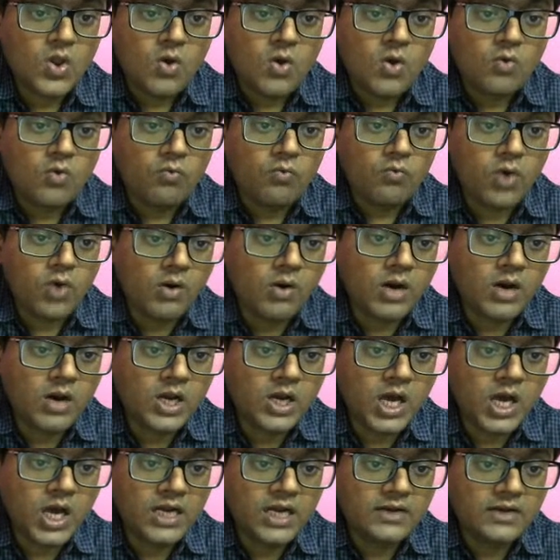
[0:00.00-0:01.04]

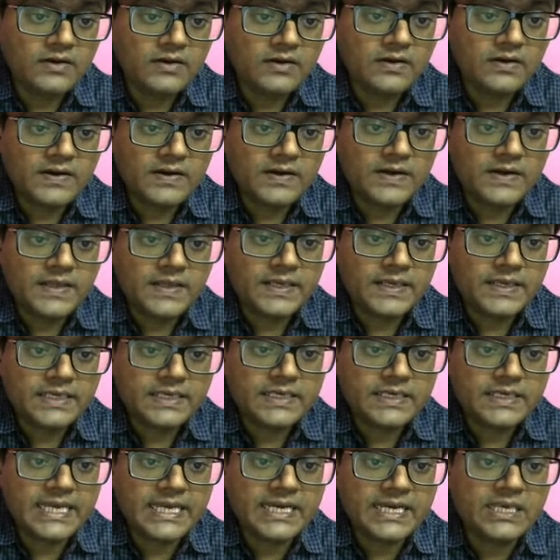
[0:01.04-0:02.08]
overall
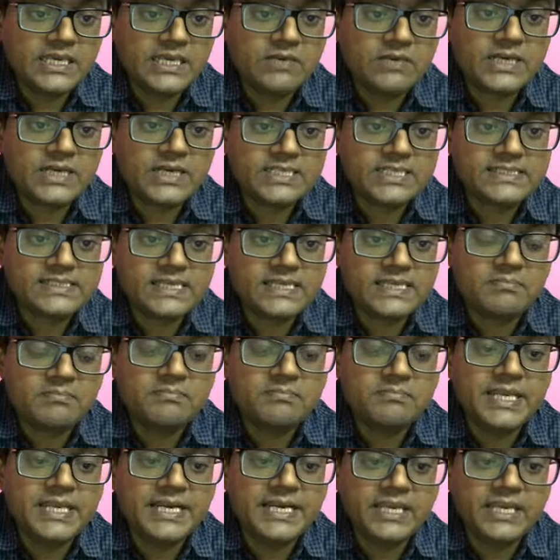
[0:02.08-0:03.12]
can give us some
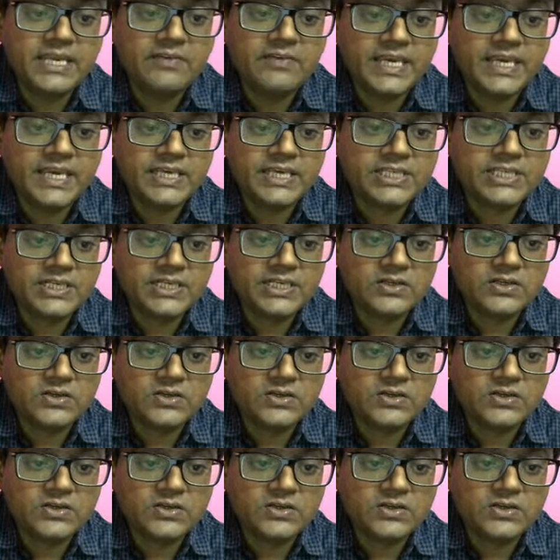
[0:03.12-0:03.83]
mean deviation.